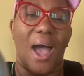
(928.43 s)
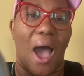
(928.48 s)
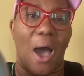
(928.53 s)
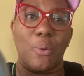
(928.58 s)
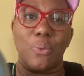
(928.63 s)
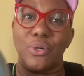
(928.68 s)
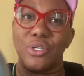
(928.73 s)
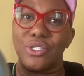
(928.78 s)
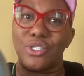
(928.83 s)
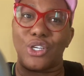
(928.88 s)

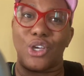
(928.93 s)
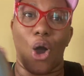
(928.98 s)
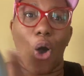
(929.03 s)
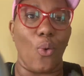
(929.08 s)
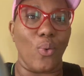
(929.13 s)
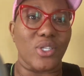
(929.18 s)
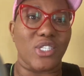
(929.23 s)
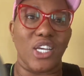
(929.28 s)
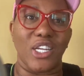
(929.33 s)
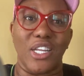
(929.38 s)
I was
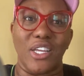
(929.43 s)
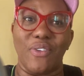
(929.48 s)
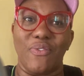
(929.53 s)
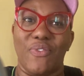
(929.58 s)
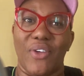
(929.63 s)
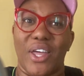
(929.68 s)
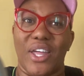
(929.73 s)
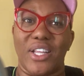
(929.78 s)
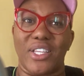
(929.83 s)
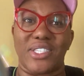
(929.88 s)
going to the
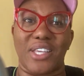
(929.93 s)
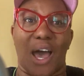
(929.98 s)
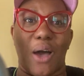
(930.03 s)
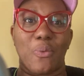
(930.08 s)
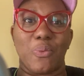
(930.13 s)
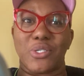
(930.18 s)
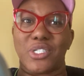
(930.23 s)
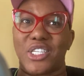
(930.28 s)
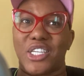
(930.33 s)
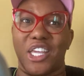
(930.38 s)
events. I
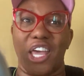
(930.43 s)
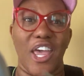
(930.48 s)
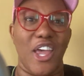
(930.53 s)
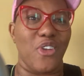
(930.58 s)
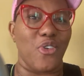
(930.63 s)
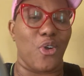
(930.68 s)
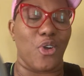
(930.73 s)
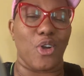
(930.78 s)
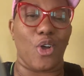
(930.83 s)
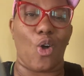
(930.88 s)
was
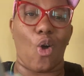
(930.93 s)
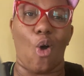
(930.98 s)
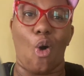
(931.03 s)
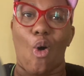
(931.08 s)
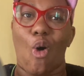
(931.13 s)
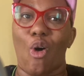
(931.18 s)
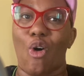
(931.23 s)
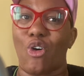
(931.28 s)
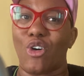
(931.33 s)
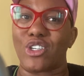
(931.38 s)
getting on the
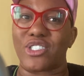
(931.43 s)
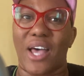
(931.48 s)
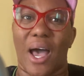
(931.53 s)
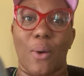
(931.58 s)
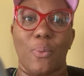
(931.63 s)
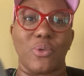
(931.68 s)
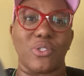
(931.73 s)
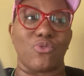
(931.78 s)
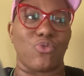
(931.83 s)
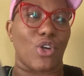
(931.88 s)
calls. I
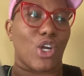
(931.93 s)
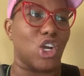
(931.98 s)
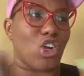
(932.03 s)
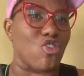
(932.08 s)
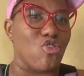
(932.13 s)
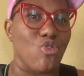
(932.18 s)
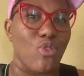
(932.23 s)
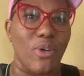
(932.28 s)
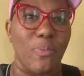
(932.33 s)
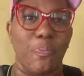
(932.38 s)
was
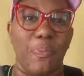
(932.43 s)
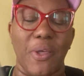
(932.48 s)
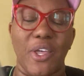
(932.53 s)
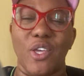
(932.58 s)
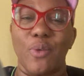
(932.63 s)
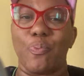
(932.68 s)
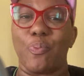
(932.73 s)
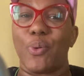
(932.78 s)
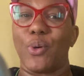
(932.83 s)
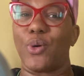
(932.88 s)
recruiting
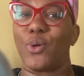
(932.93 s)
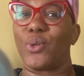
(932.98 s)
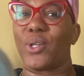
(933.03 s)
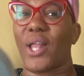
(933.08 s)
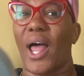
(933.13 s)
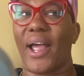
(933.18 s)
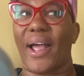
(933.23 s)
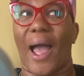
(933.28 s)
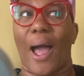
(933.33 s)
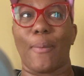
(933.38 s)
people.
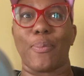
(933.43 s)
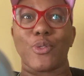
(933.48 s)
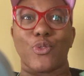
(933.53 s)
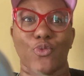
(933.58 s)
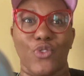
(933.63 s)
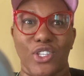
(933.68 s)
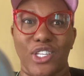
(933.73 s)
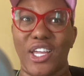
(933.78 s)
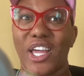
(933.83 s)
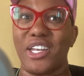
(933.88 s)
Like I was
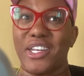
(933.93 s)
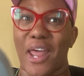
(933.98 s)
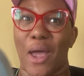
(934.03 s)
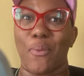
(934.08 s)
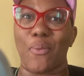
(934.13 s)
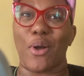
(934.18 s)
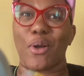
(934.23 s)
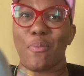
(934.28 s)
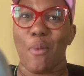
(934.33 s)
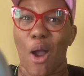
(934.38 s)
really a
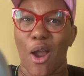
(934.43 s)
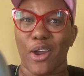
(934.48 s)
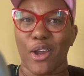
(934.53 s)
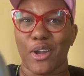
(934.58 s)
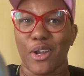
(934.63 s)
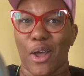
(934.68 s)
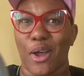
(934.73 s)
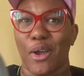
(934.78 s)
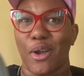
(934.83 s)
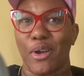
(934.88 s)
network
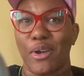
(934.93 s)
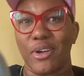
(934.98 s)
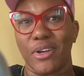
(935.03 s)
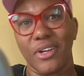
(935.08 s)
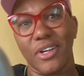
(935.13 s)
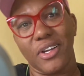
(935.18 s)
marketer.